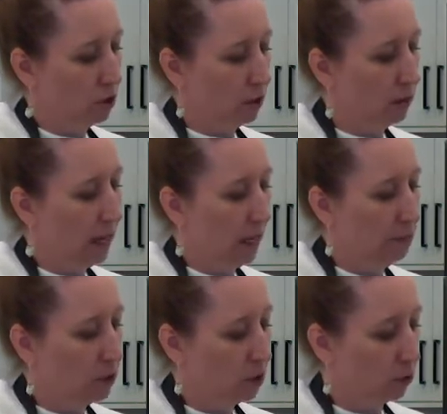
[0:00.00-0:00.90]
And
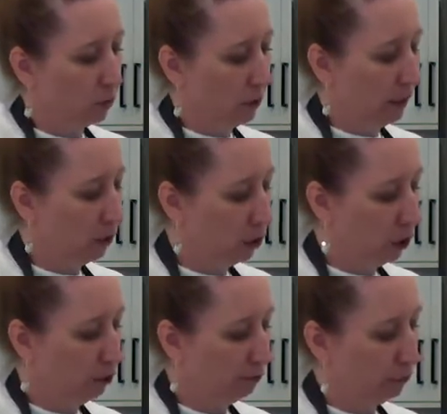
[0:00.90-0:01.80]
limes are really
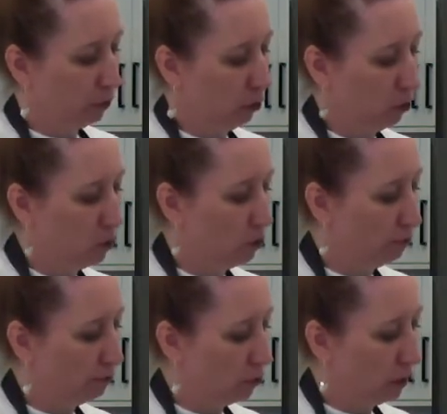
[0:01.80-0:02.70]
good for you,
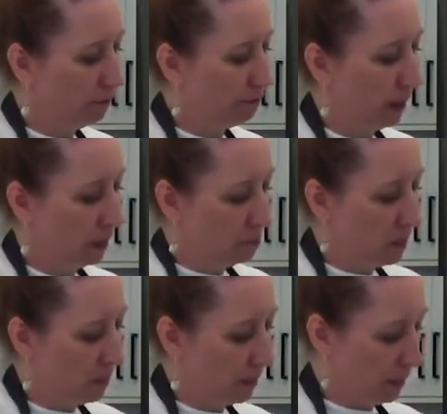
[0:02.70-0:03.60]
full of vitamin
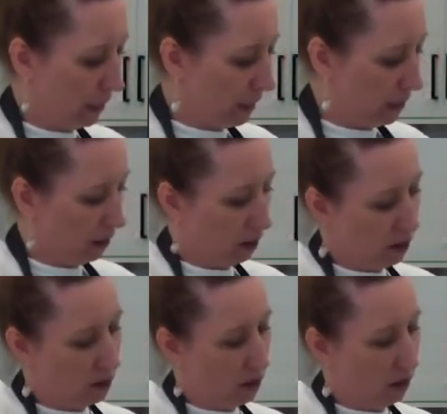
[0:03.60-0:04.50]
C
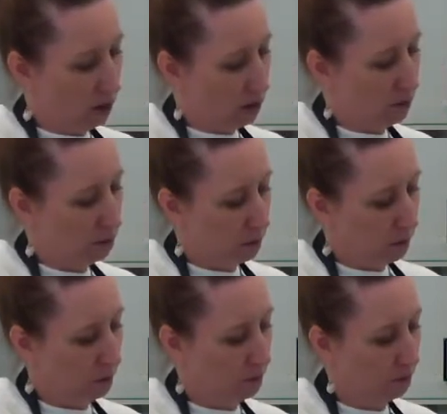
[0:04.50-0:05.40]
in them.
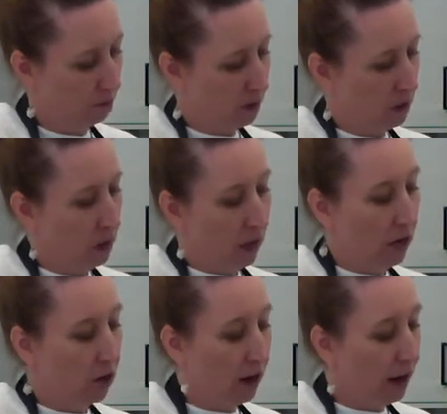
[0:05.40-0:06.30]
And
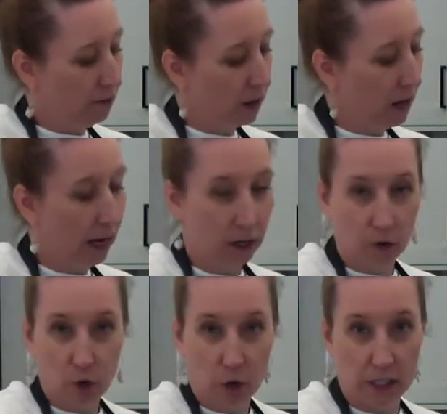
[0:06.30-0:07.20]
our avocado, of
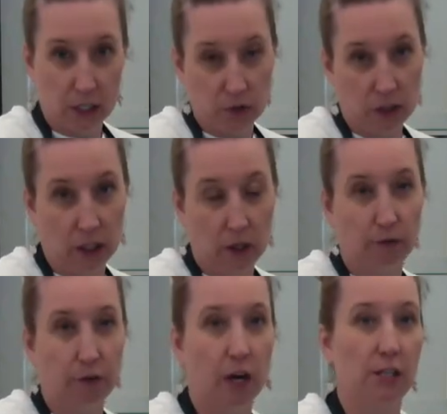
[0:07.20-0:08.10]
course, is really good for
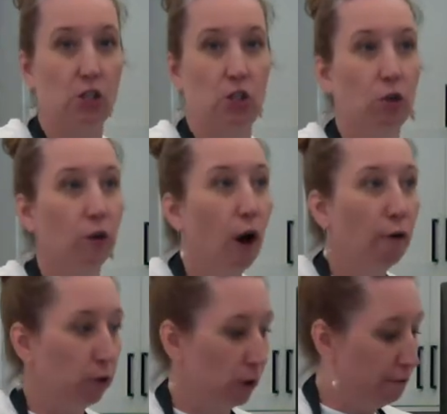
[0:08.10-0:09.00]
us too,
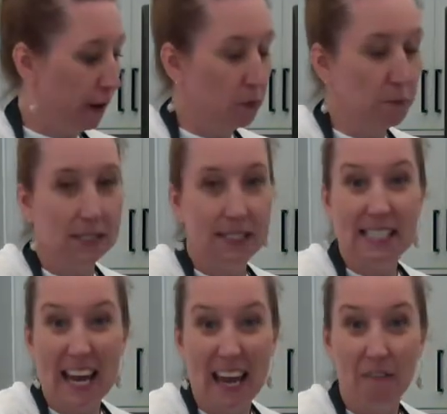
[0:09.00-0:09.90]
full of vitamin
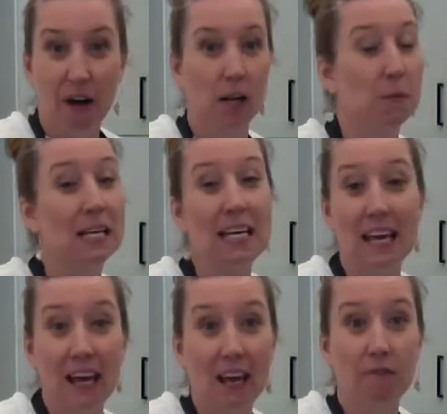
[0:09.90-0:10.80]
C, vitamin
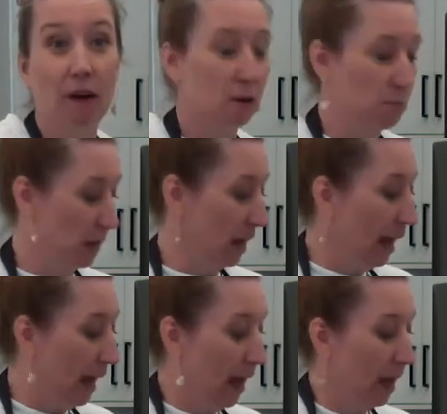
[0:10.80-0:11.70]
E, vitamin
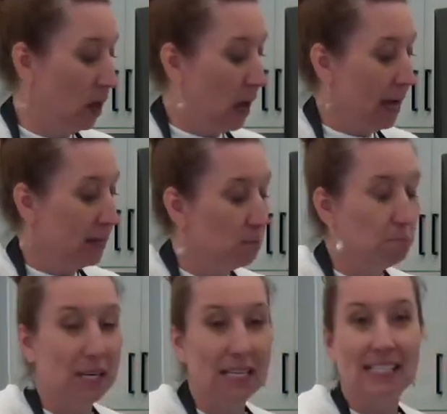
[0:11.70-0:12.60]
K, has
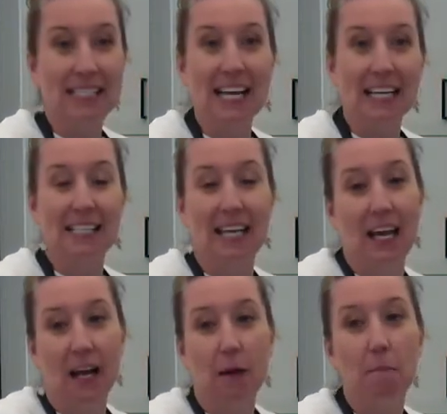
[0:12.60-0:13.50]
B6 in
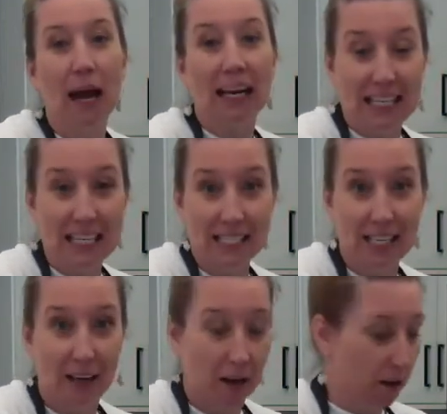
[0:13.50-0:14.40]
it,
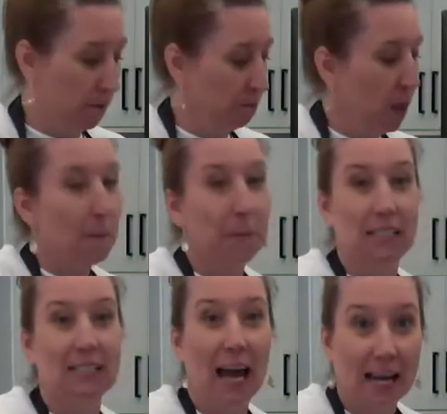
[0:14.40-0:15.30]
magnesium,
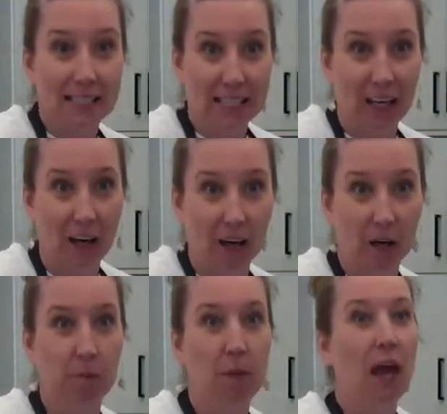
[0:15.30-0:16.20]

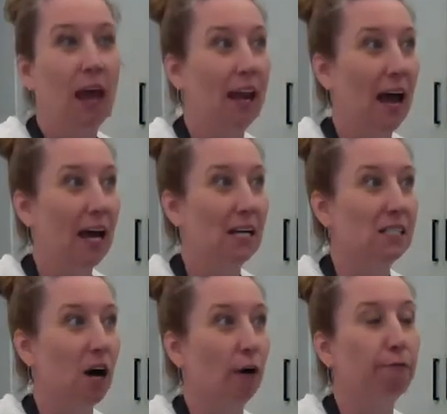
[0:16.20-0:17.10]
potassium, it has
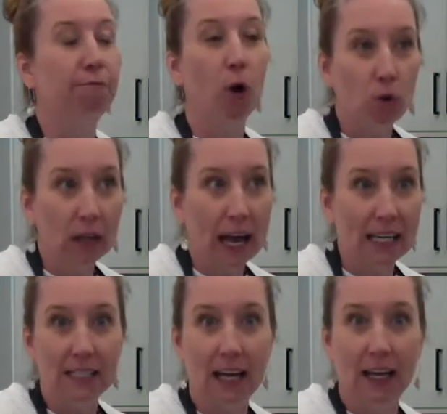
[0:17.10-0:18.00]
a folate
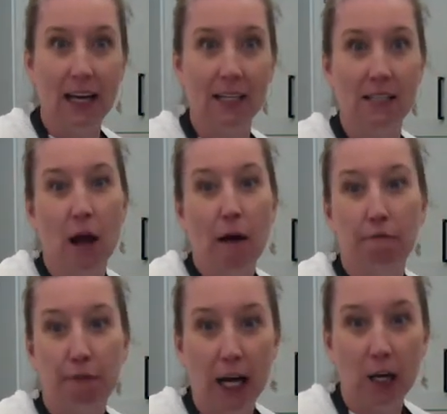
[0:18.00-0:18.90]
in it,
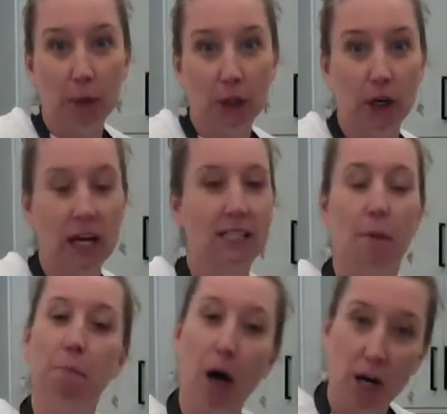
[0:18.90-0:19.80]
fiber, it's a
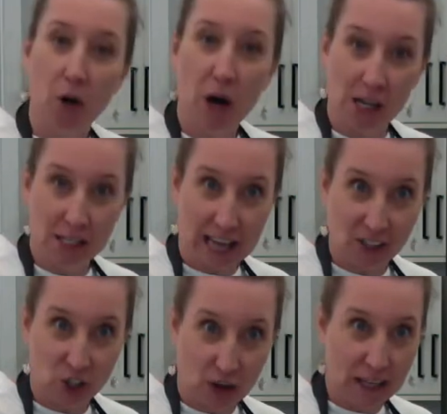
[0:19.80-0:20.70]

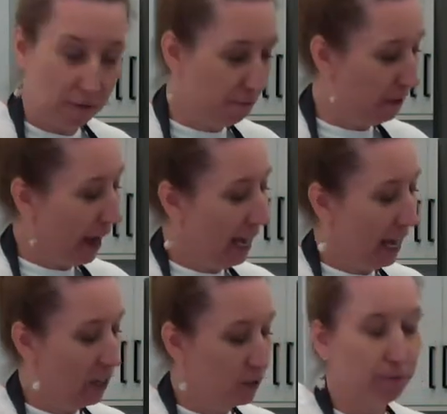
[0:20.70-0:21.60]
monounsaturated fat, and
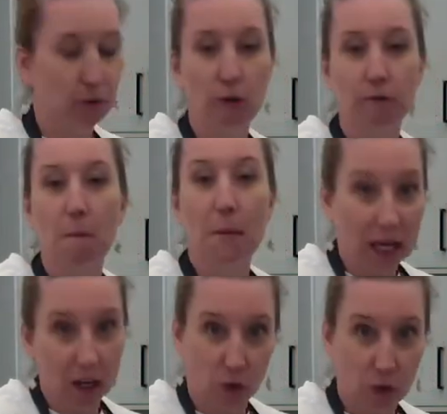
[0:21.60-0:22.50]
it's full of
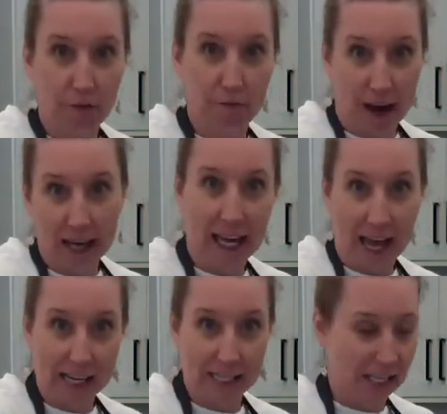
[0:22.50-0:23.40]
omega-3 fatty
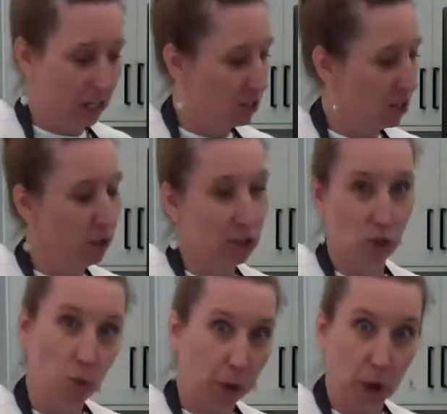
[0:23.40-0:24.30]
acids, so it's
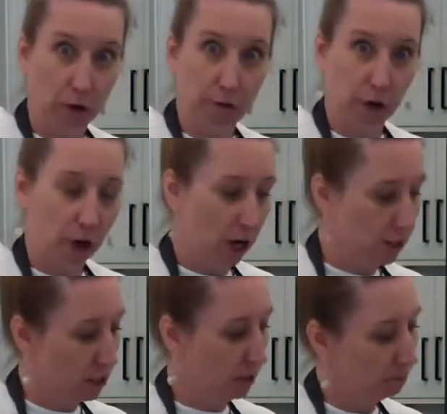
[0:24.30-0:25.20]
super good for
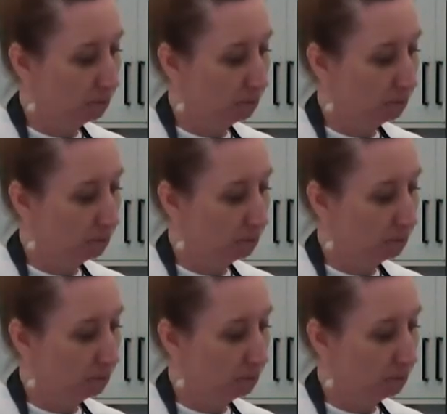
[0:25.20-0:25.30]
us.